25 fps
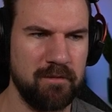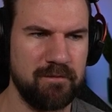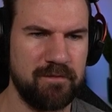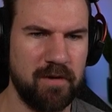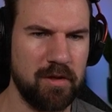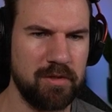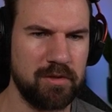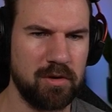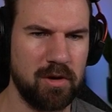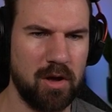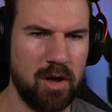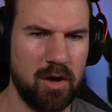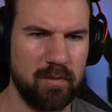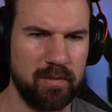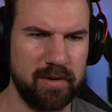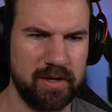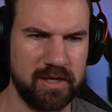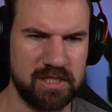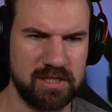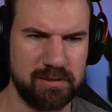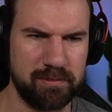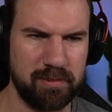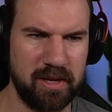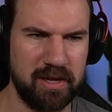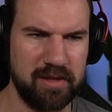Father Allred
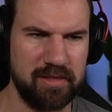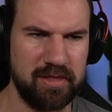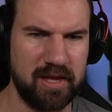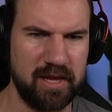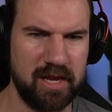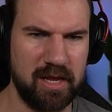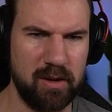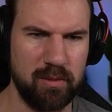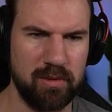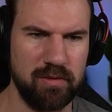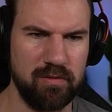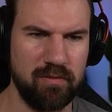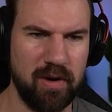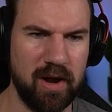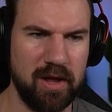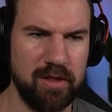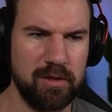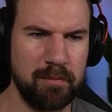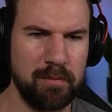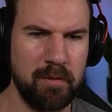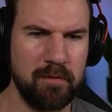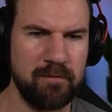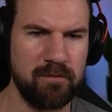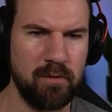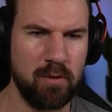explained that he would
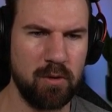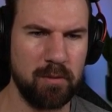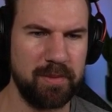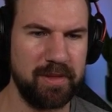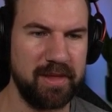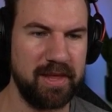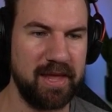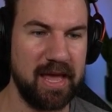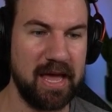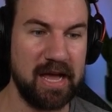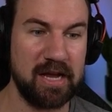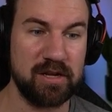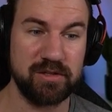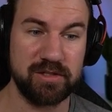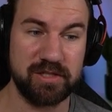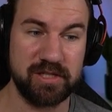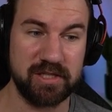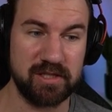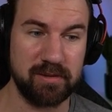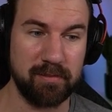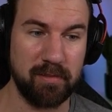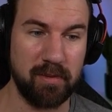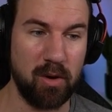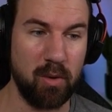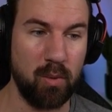rather perform the
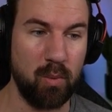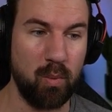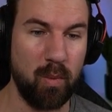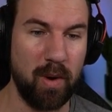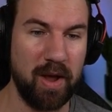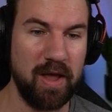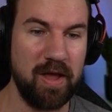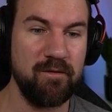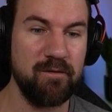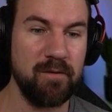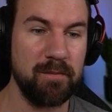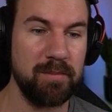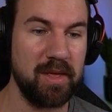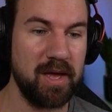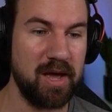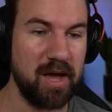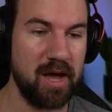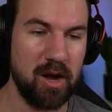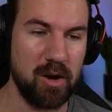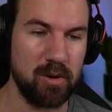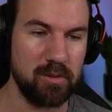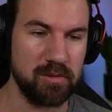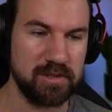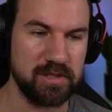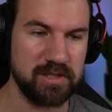exorcism away from the
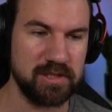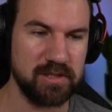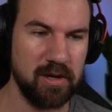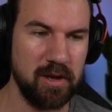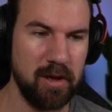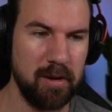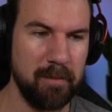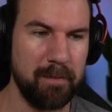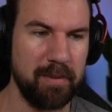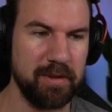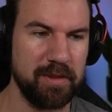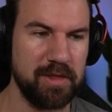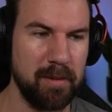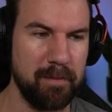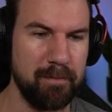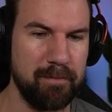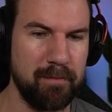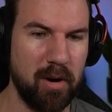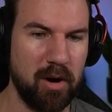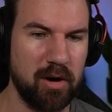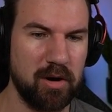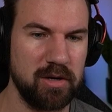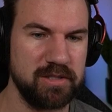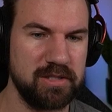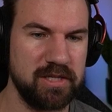house, but the
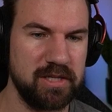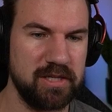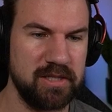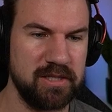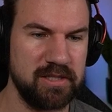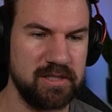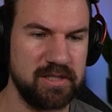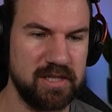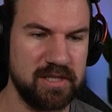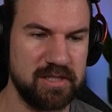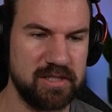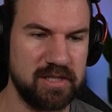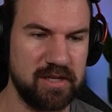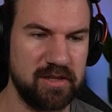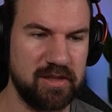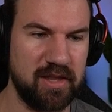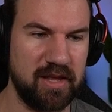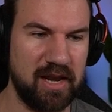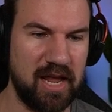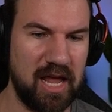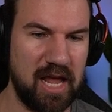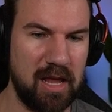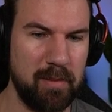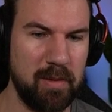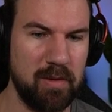Martins had insisted
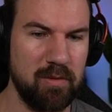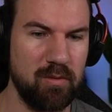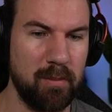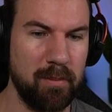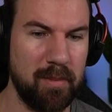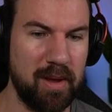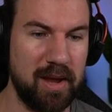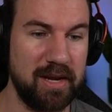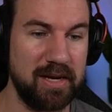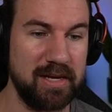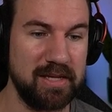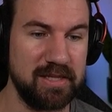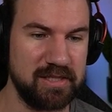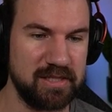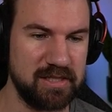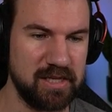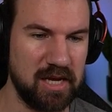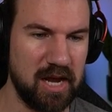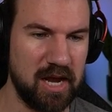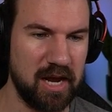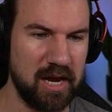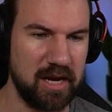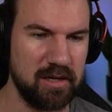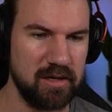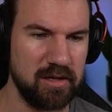that Amy remain
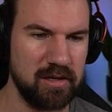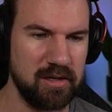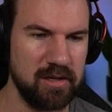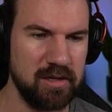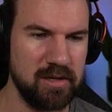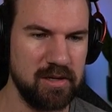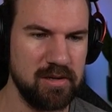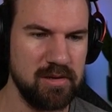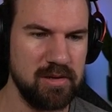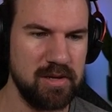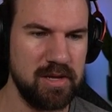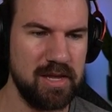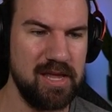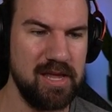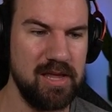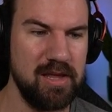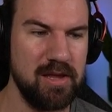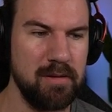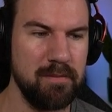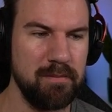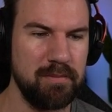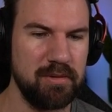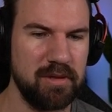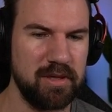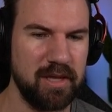inside. He
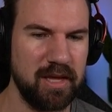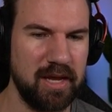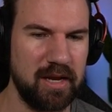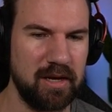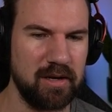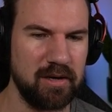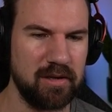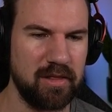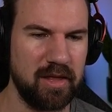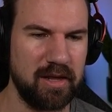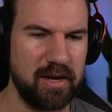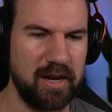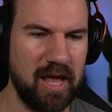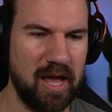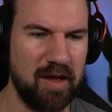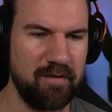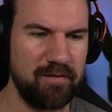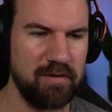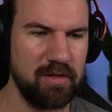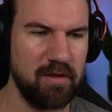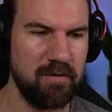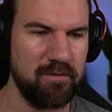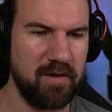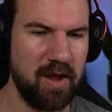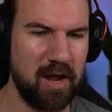complained that
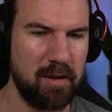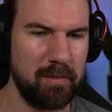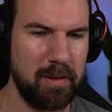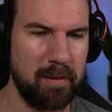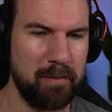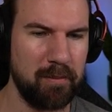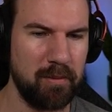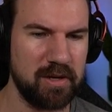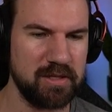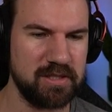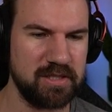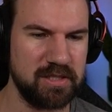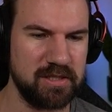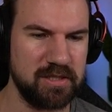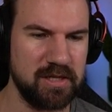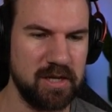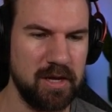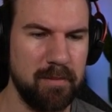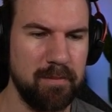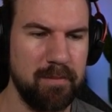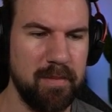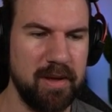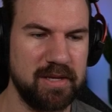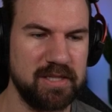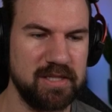having the family present
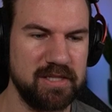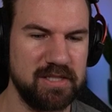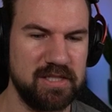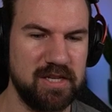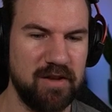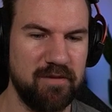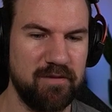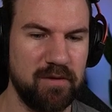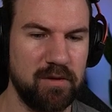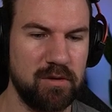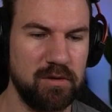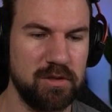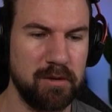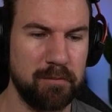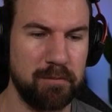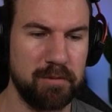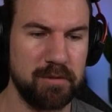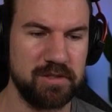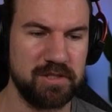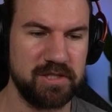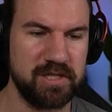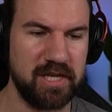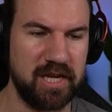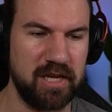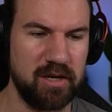makes it difficult to
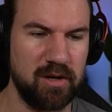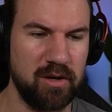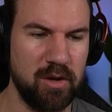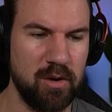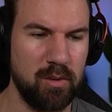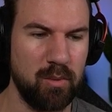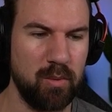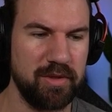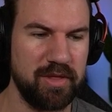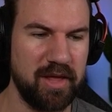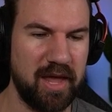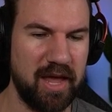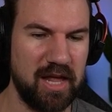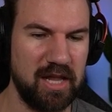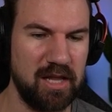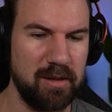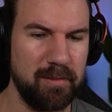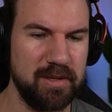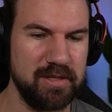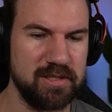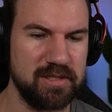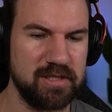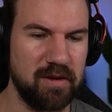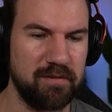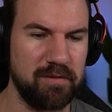proceed with
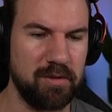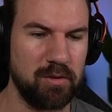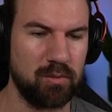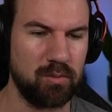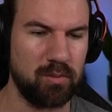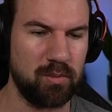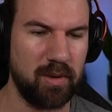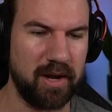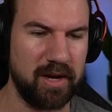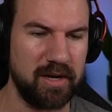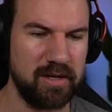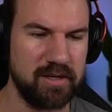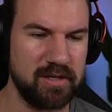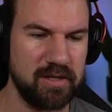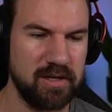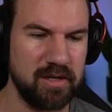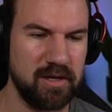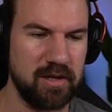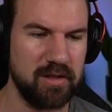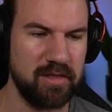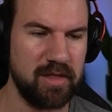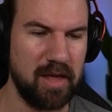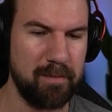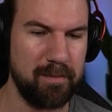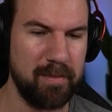elements of the rite
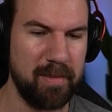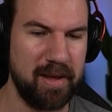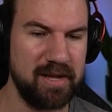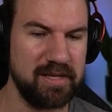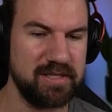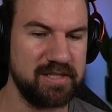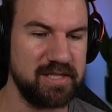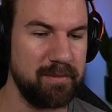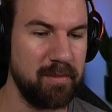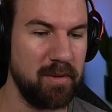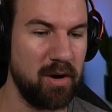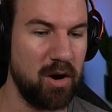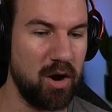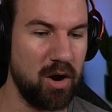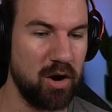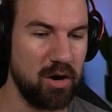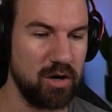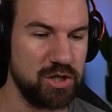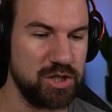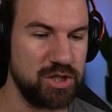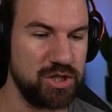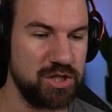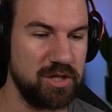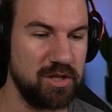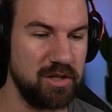that may seem
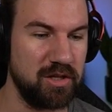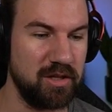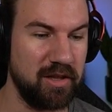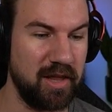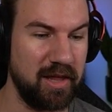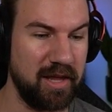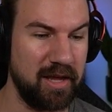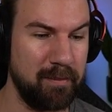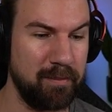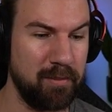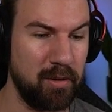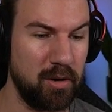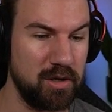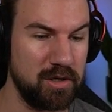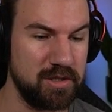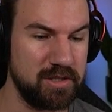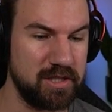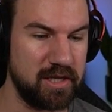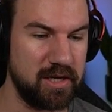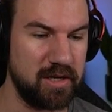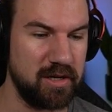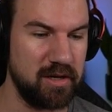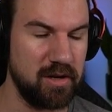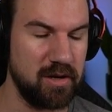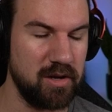harsh to the lay
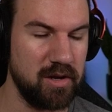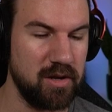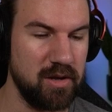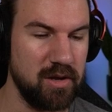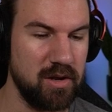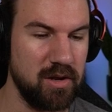person.